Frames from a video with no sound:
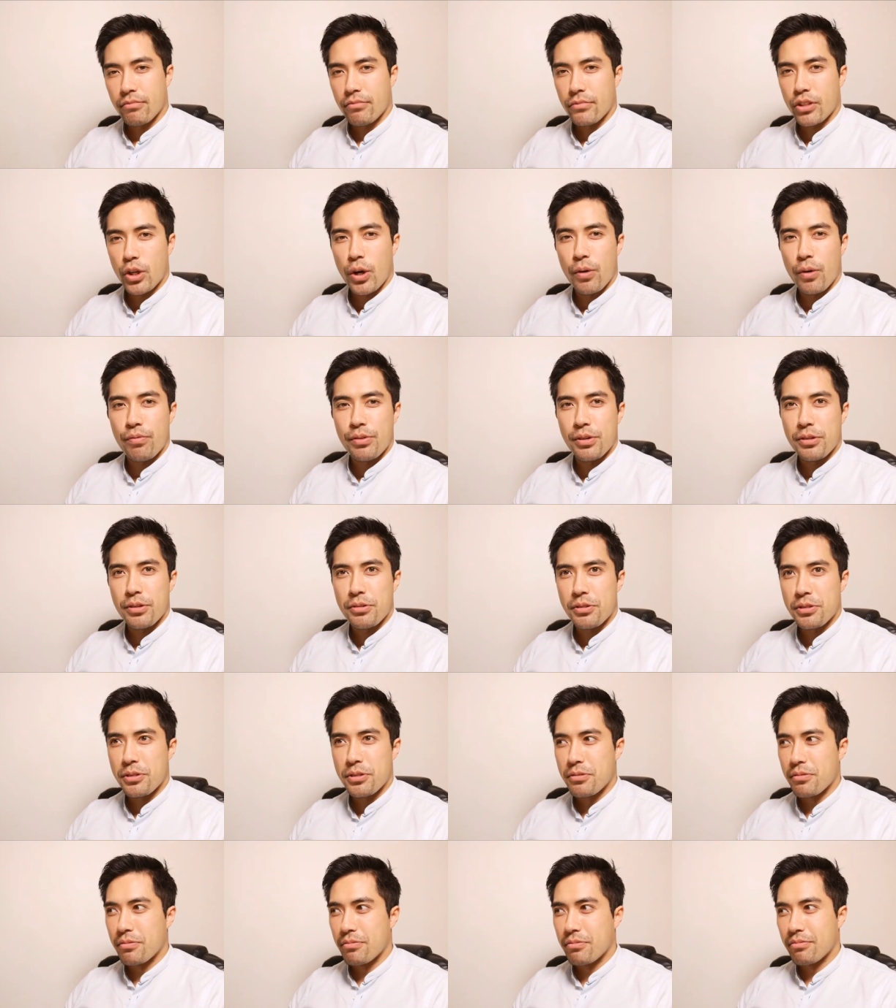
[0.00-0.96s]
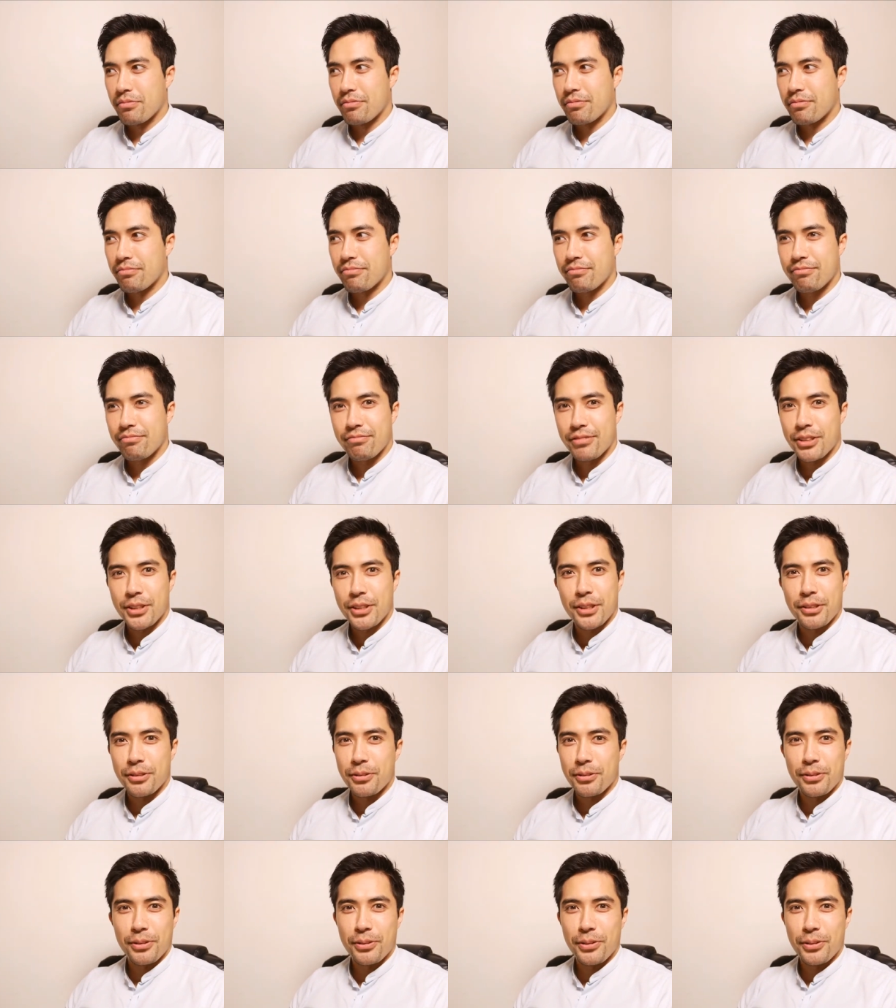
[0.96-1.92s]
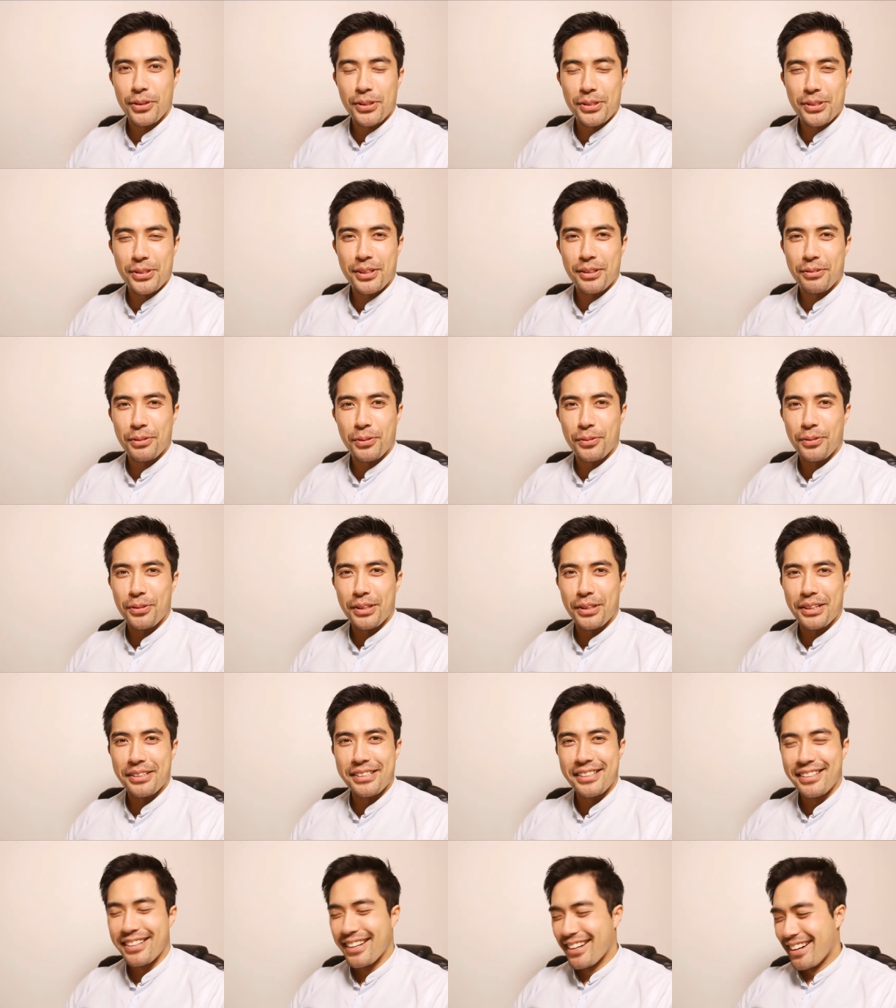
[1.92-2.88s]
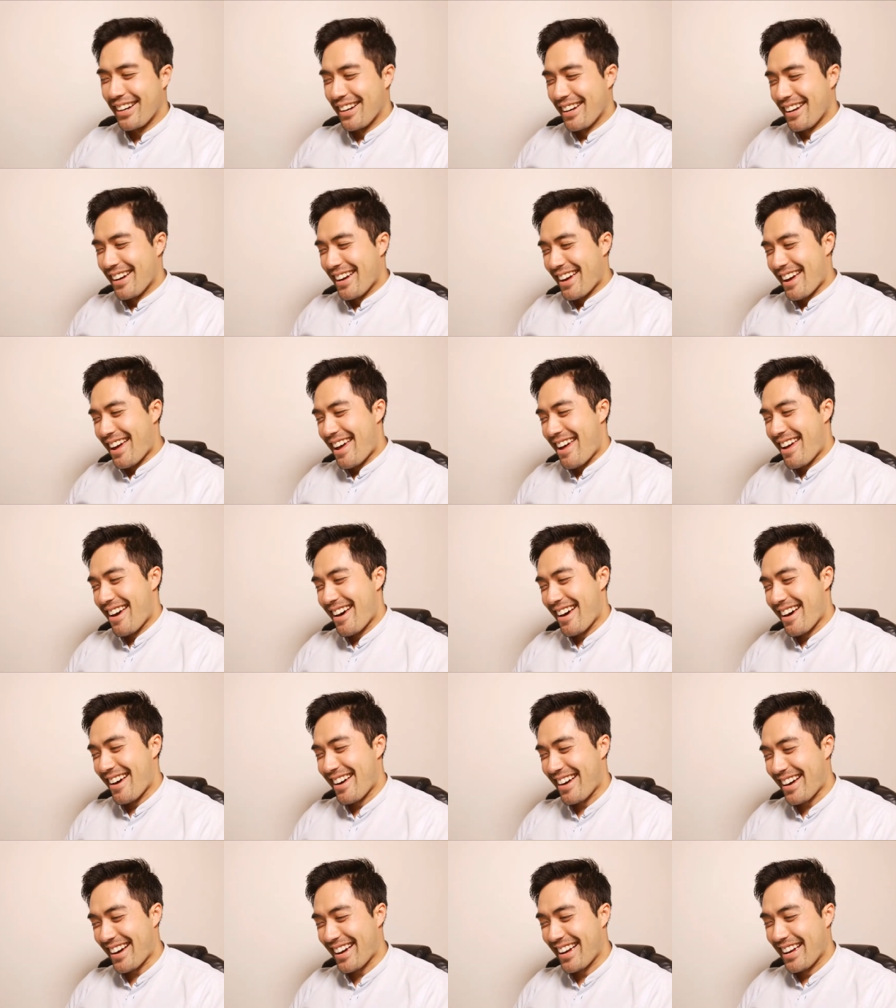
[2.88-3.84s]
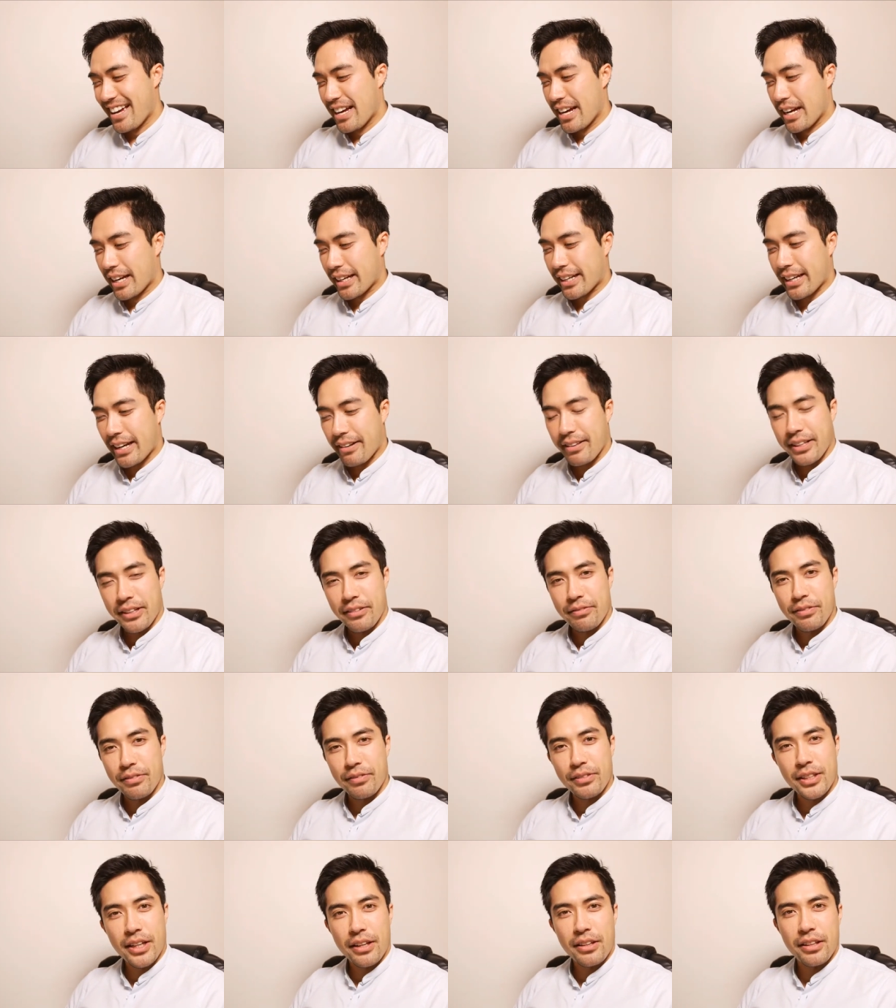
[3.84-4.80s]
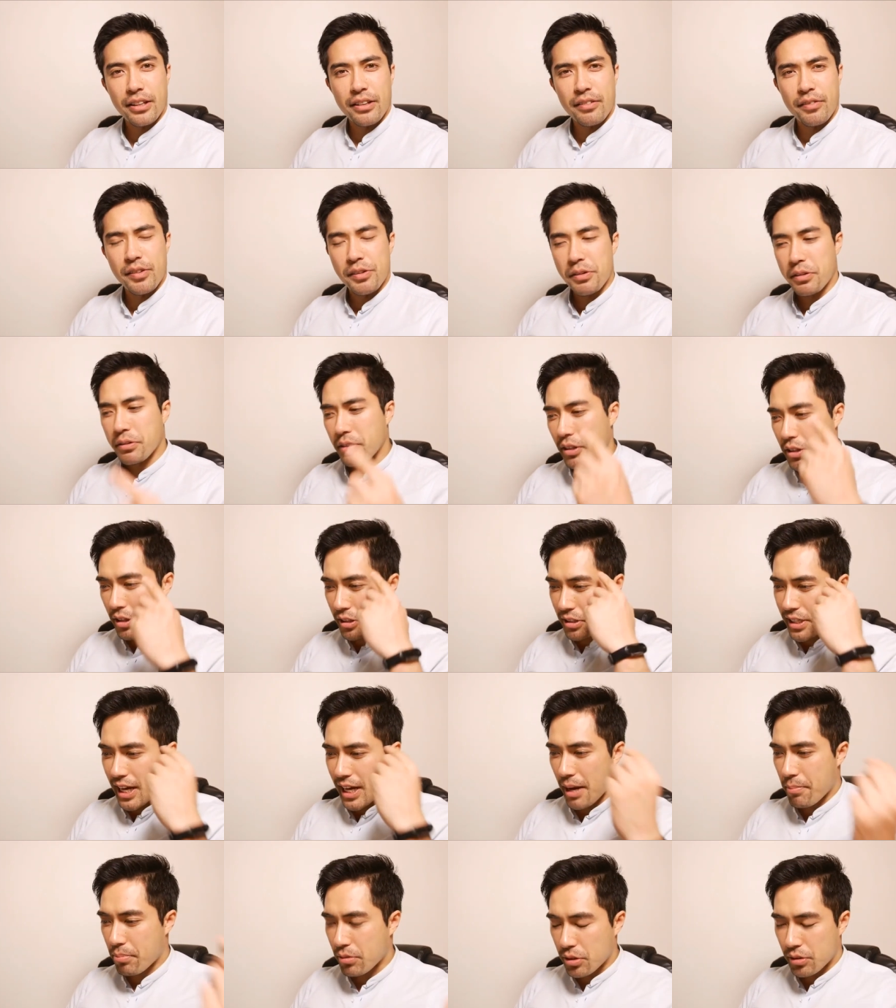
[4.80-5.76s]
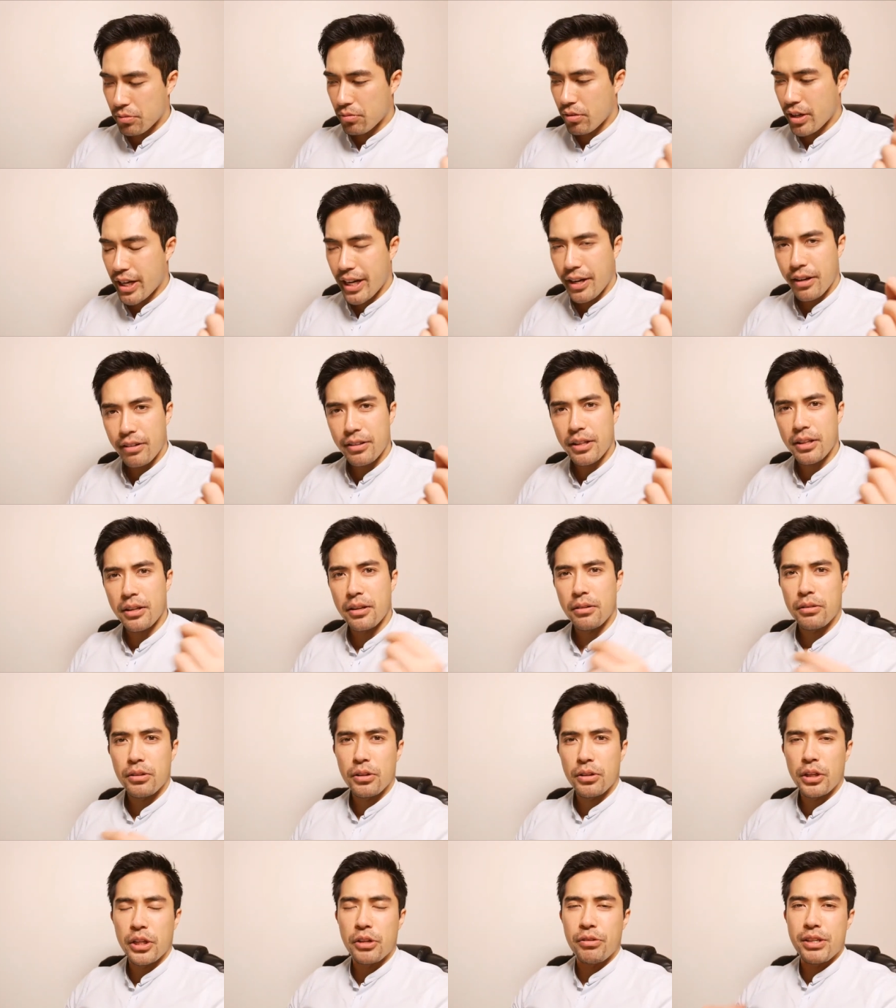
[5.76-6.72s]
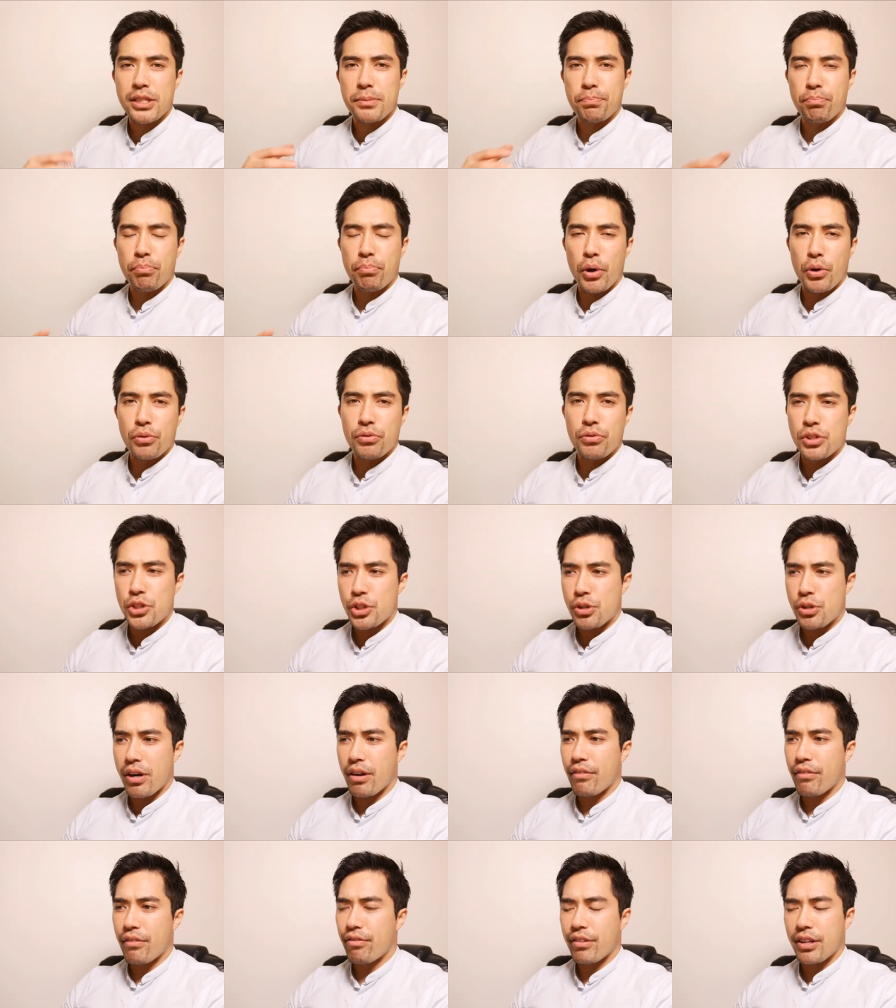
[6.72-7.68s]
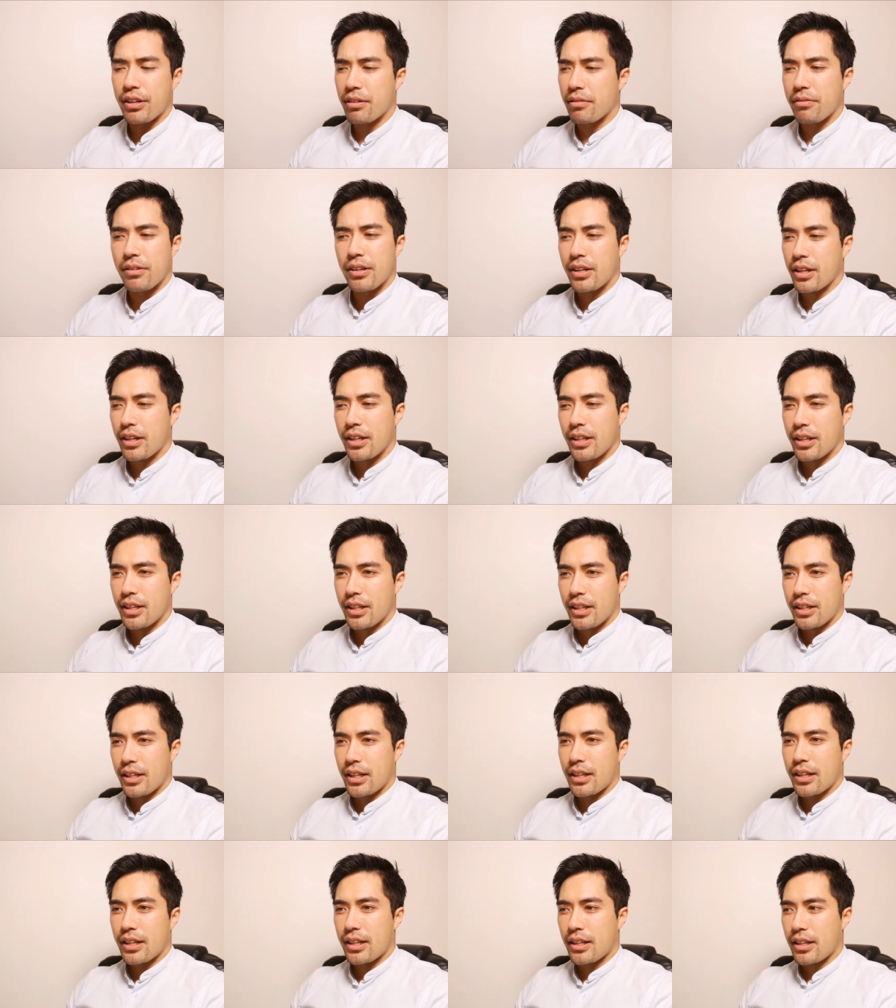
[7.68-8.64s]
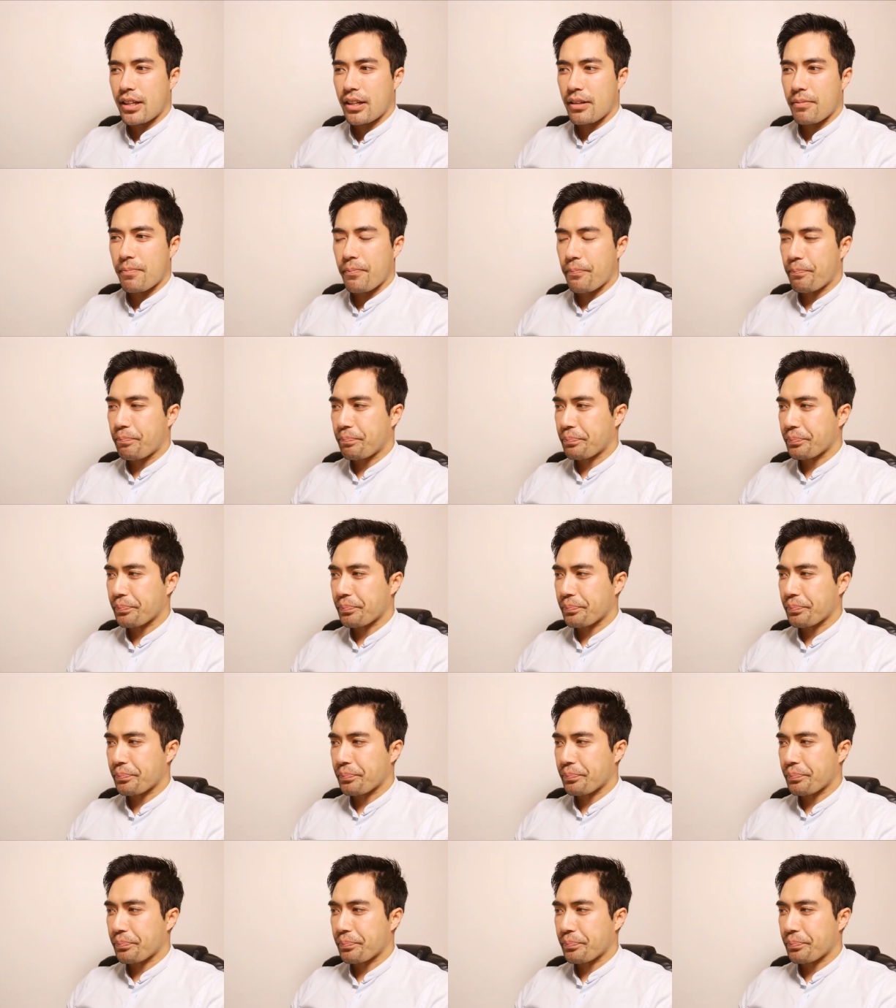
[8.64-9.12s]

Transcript: confidence, you know, all, all those kind of good things kind of think of kind of think of it, the examples of why you know increased bone strength and um,